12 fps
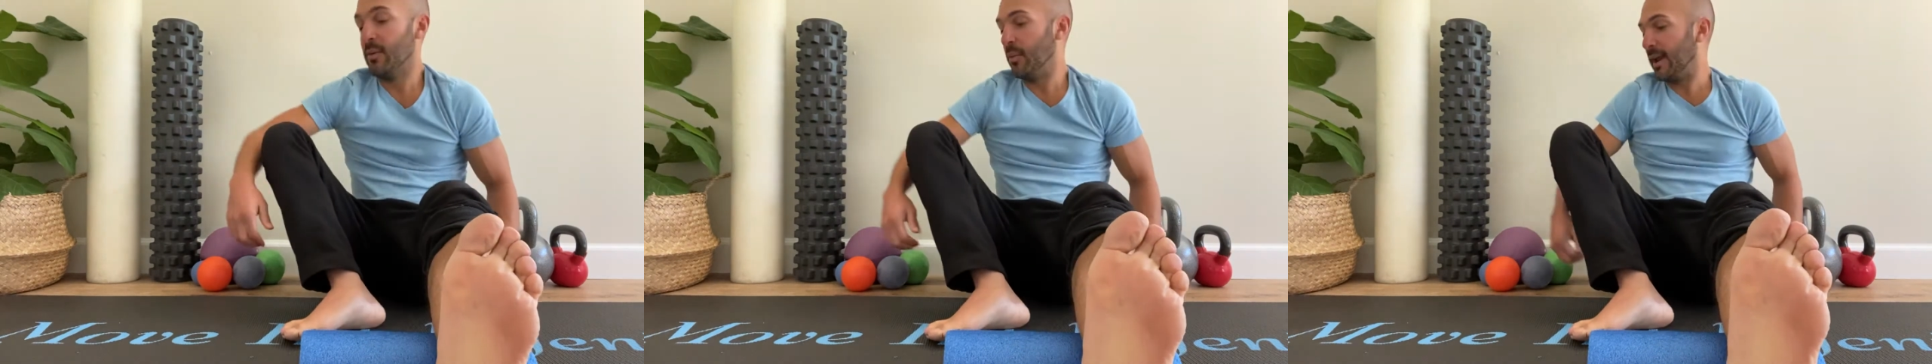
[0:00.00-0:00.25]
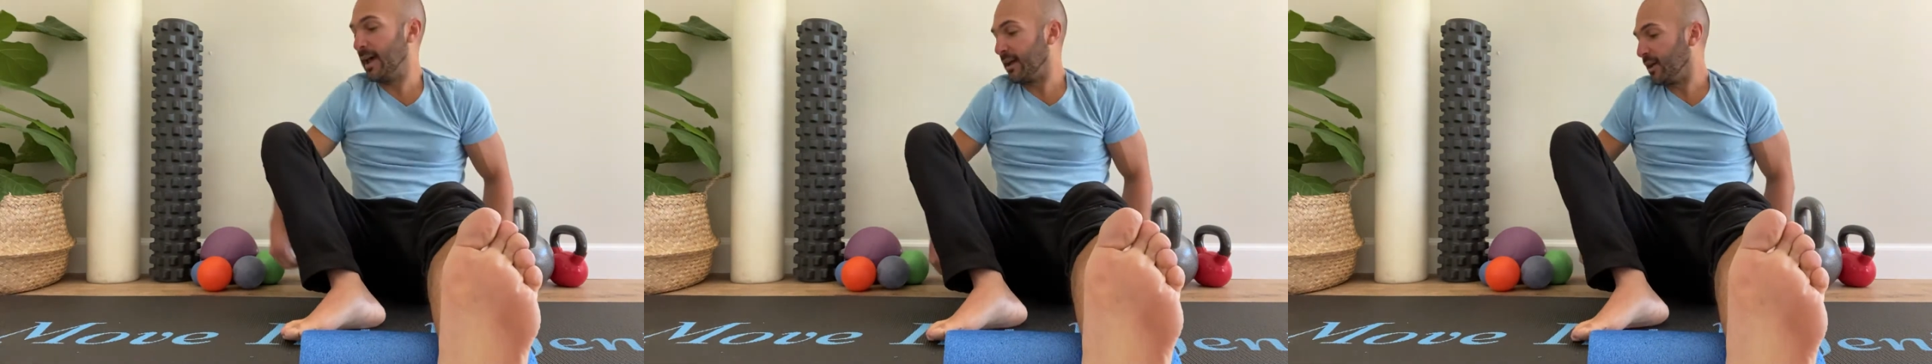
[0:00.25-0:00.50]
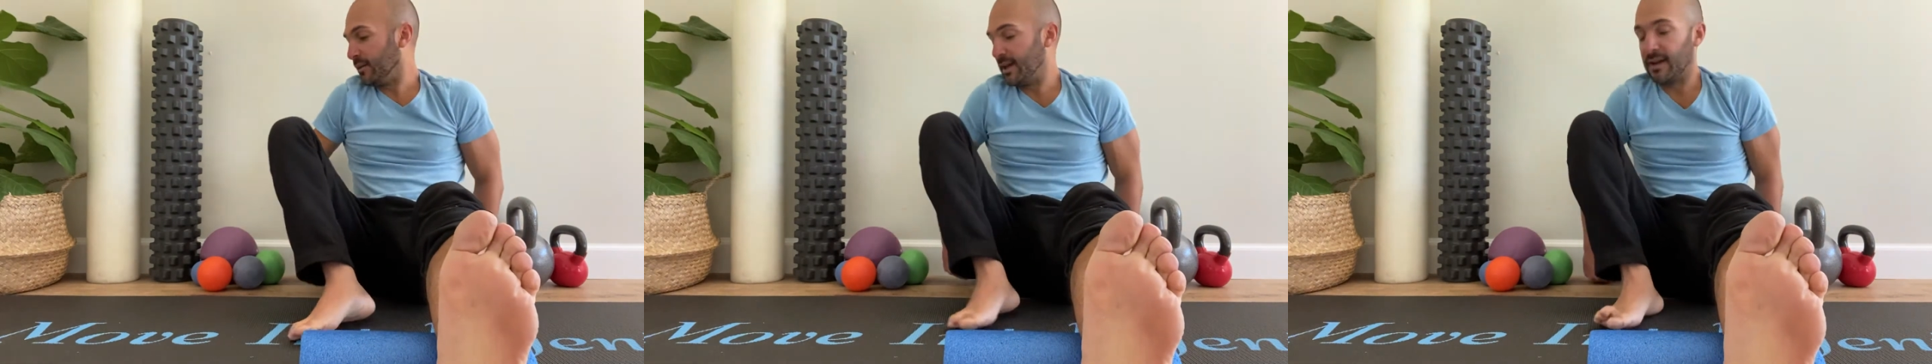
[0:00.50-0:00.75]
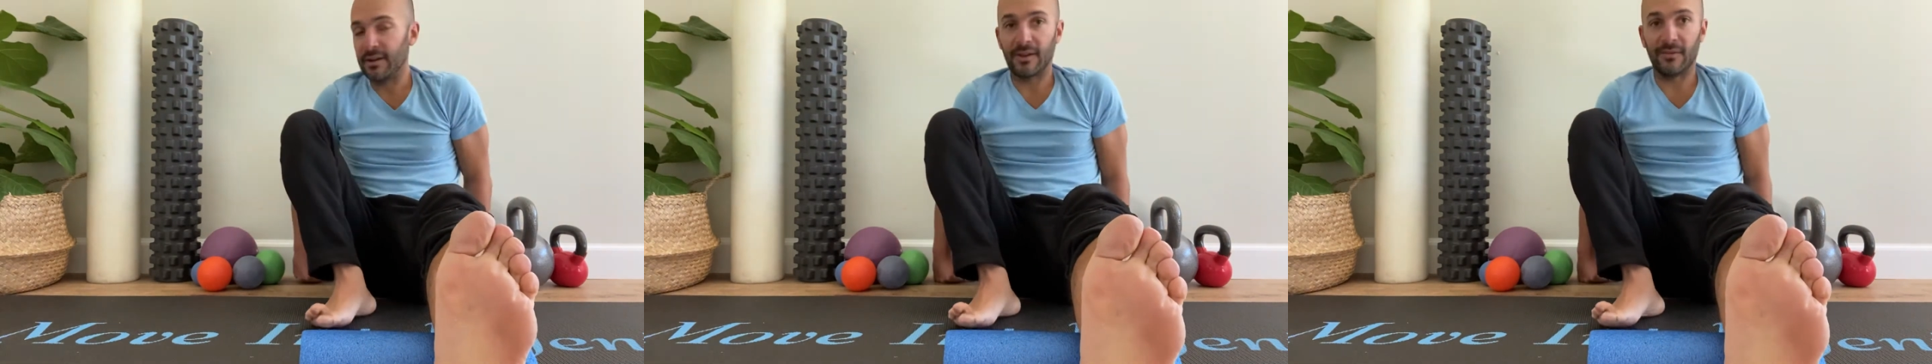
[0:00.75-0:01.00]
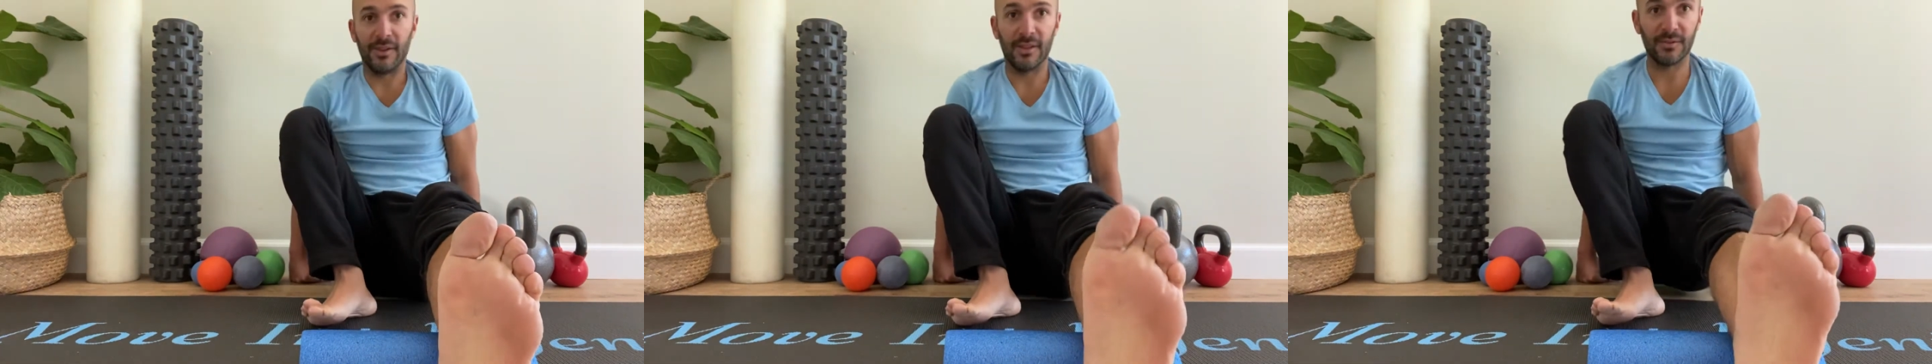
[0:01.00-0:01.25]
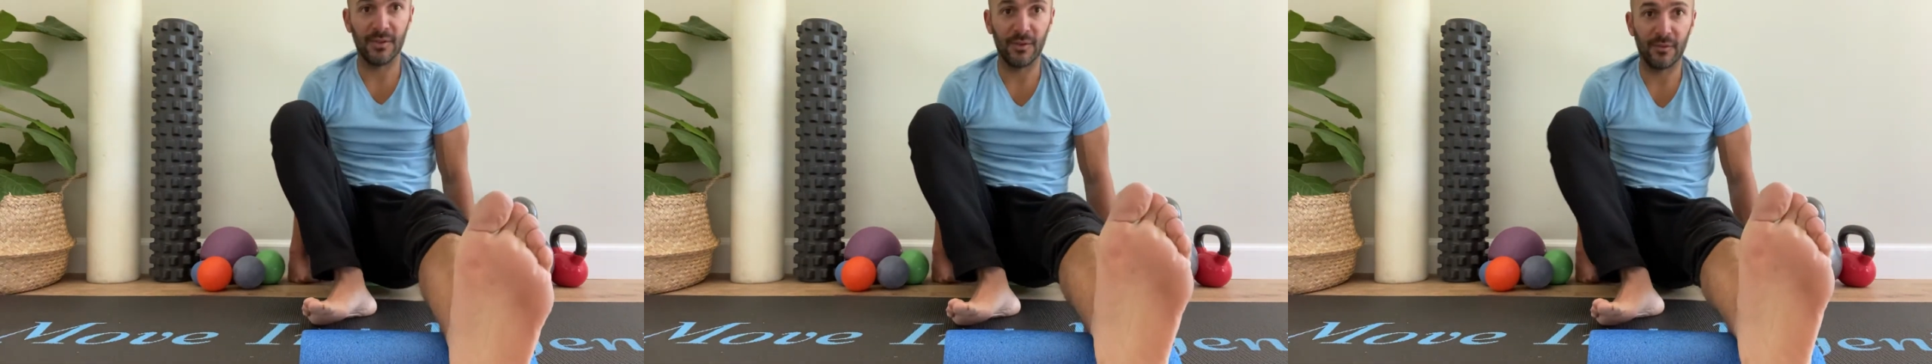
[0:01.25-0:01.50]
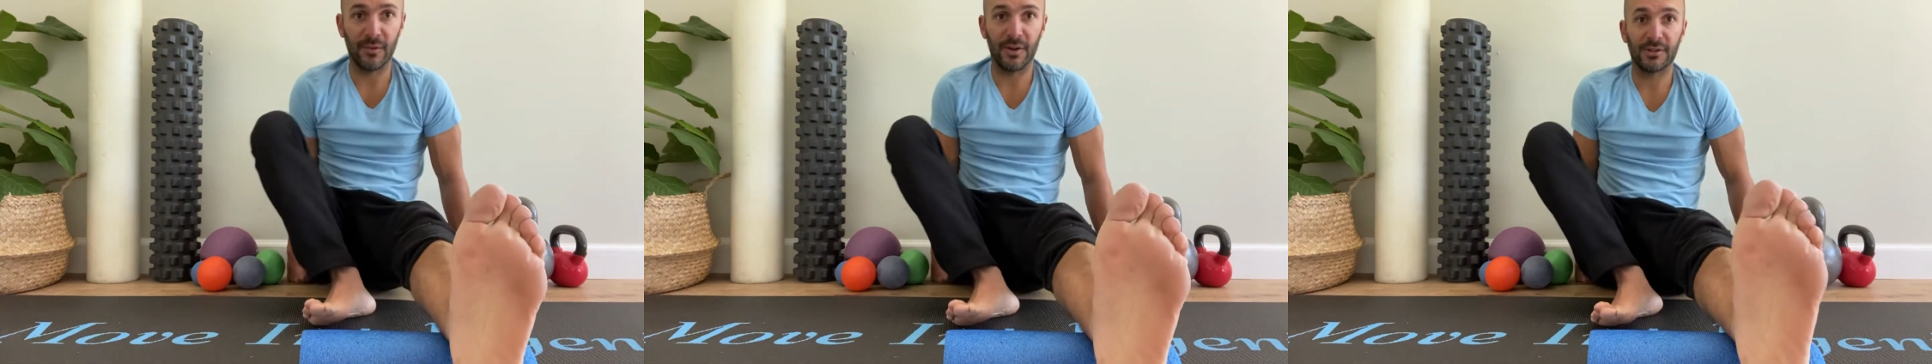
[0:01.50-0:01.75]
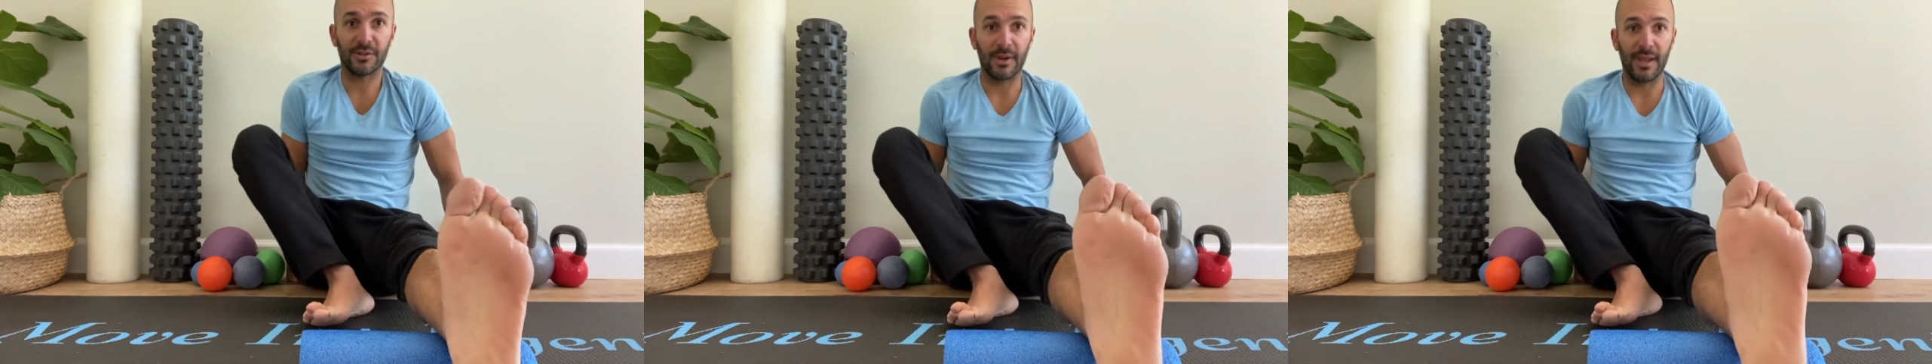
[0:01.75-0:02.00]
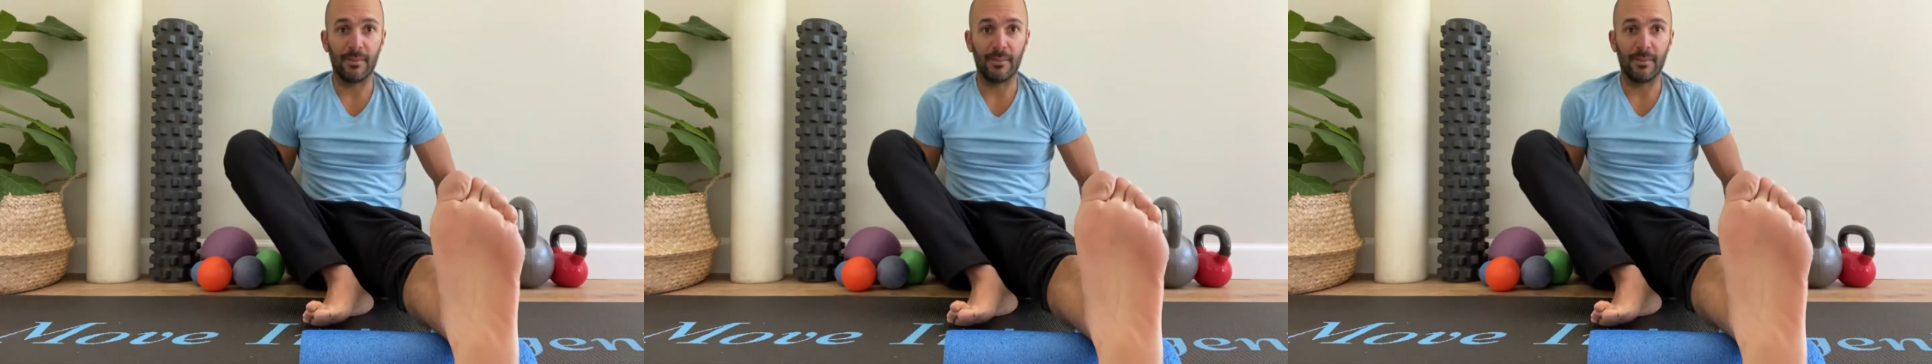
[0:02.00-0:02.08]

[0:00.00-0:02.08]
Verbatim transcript: When I go down, I'll give you this view first.